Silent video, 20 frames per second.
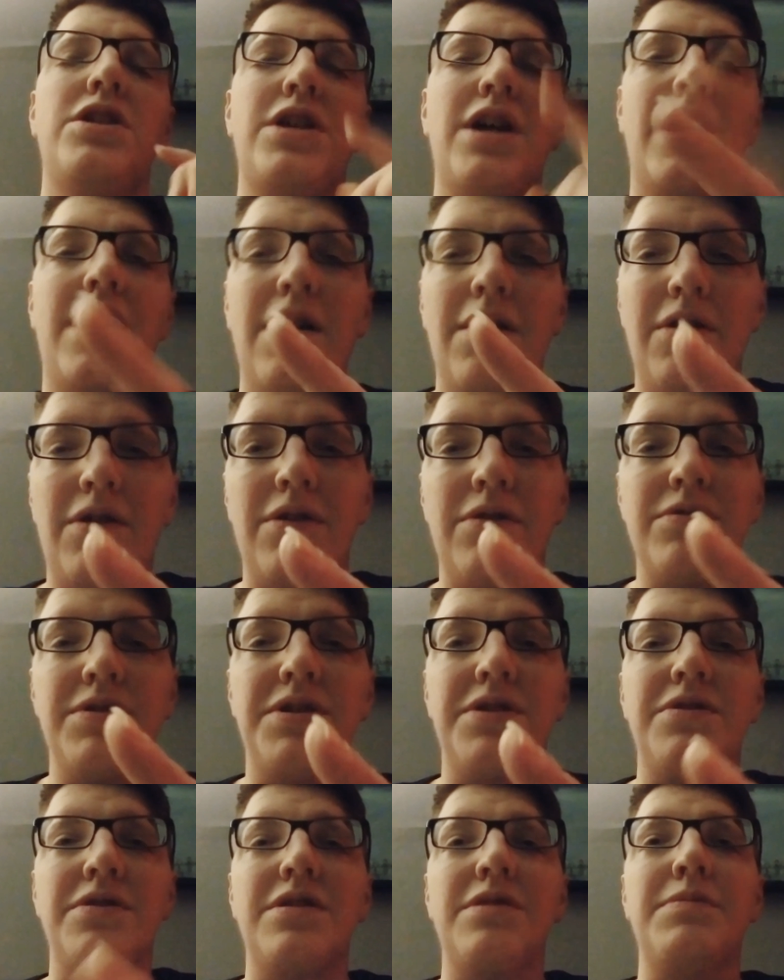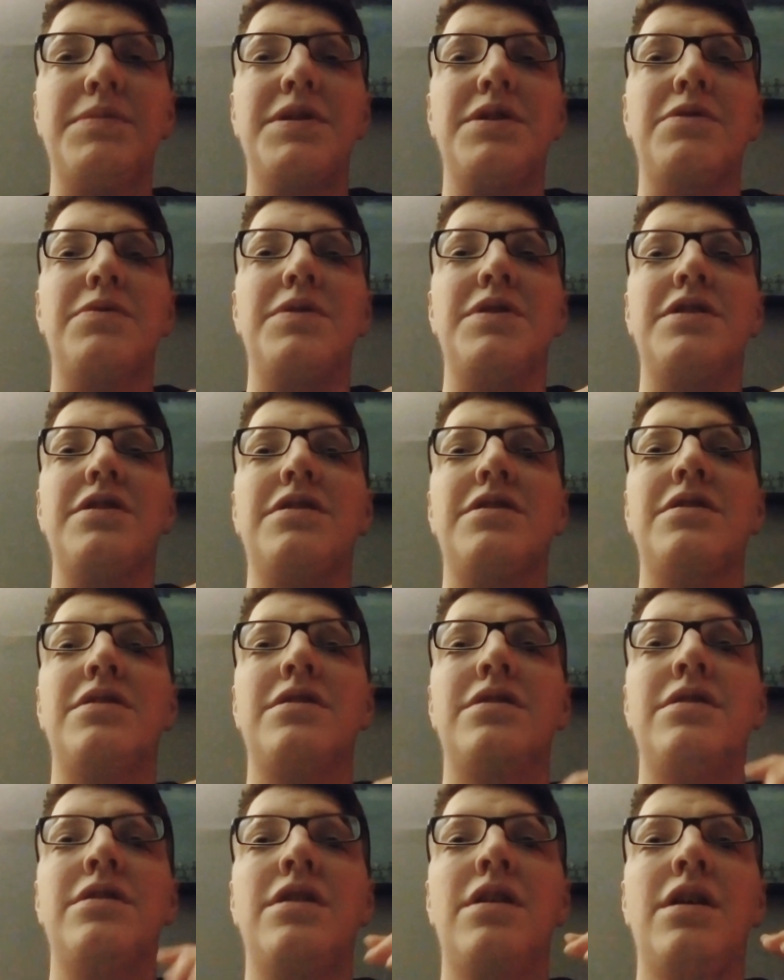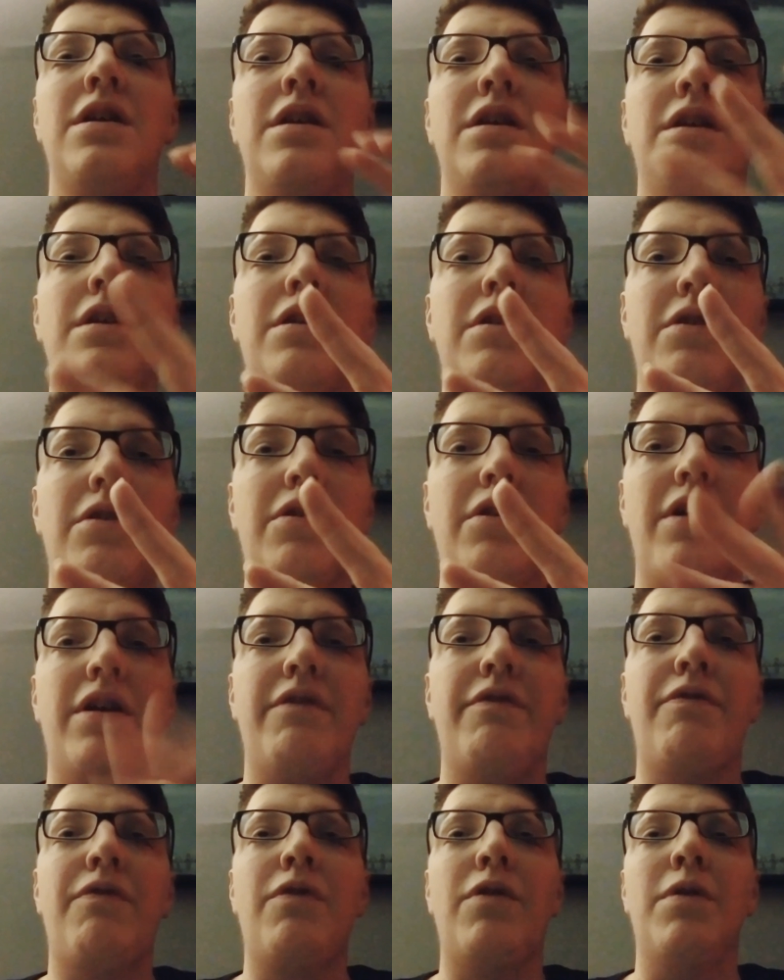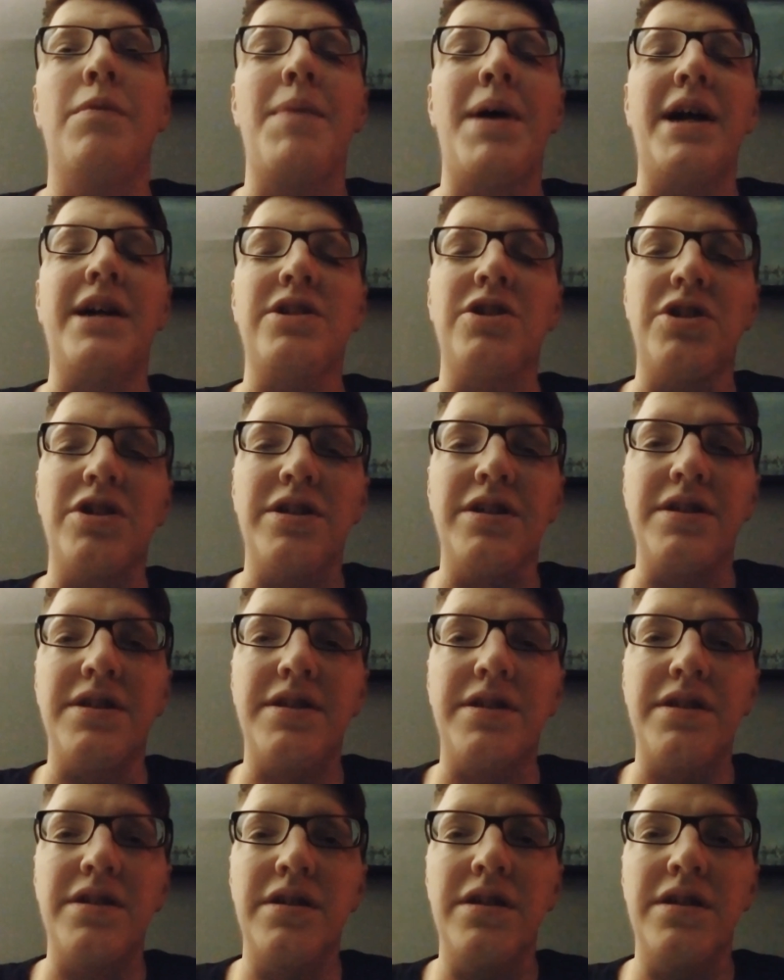Check out all the results on my Twitter. Great four matches.